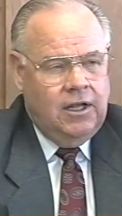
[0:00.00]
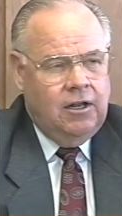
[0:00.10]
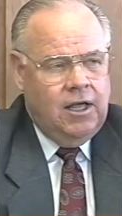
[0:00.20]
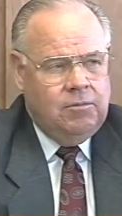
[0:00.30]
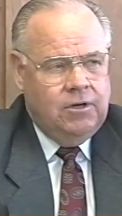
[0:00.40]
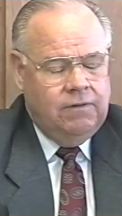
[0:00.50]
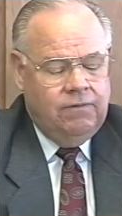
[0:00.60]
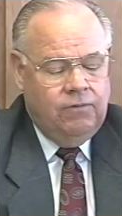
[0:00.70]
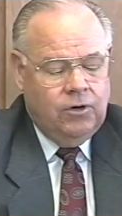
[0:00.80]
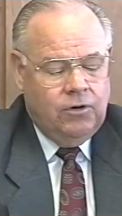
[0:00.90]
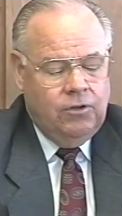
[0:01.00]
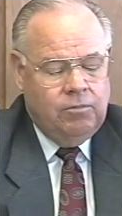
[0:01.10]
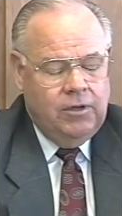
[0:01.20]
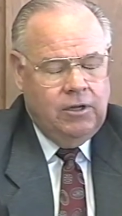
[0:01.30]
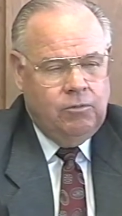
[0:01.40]
allotment of, for growth
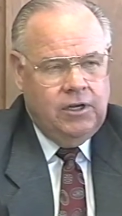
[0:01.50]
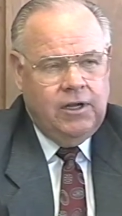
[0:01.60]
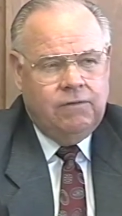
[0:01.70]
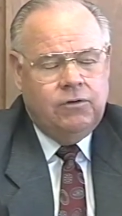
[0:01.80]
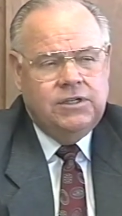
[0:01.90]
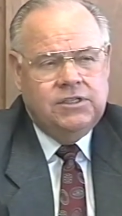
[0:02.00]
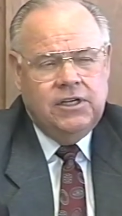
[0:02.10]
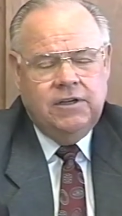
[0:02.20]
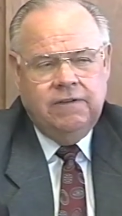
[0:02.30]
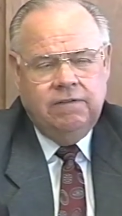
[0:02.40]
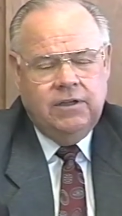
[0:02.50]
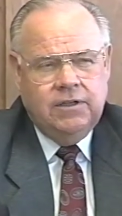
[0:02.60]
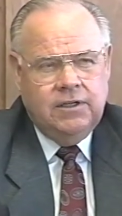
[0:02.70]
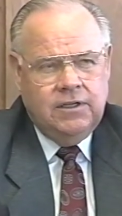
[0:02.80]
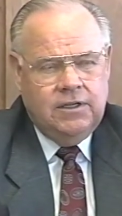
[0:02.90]
money we'd ever received
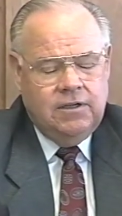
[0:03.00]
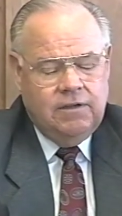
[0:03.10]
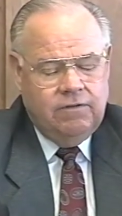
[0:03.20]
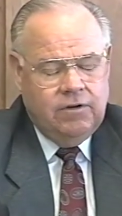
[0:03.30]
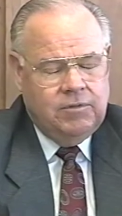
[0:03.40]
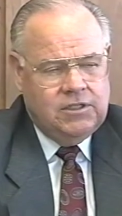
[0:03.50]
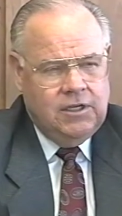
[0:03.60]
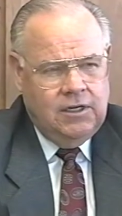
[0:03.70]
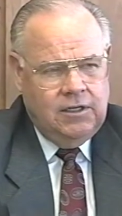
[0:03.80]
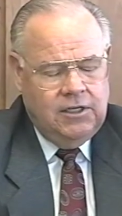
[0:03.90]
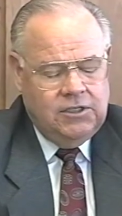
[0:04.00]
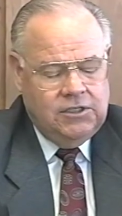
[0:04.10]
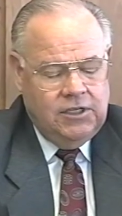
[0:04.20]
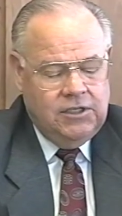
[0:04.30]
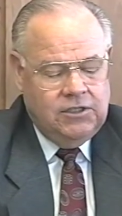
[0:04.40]
from the state
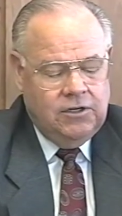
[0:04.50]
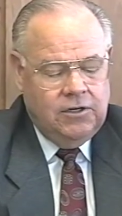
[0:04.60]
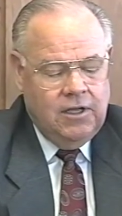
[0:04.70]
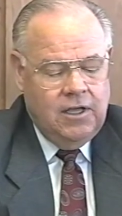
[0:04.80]
legislature.